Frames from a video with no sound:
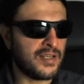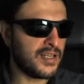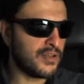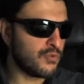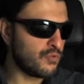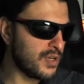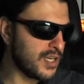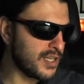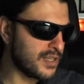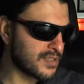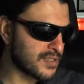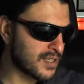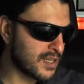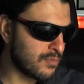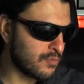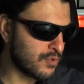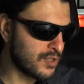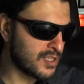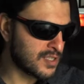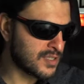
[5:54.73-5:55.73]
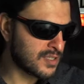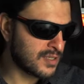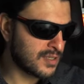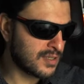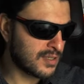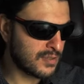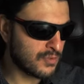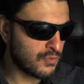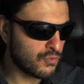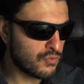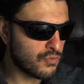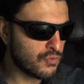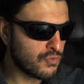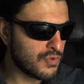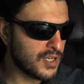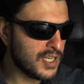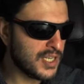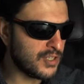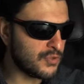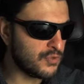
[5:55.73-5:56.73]
And it really does come with this
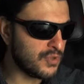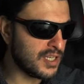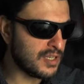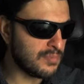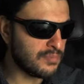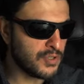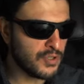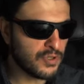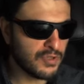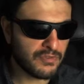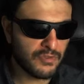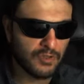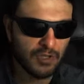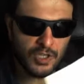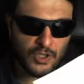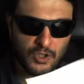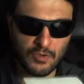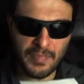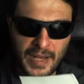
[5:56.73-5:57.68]
really, really beautiful little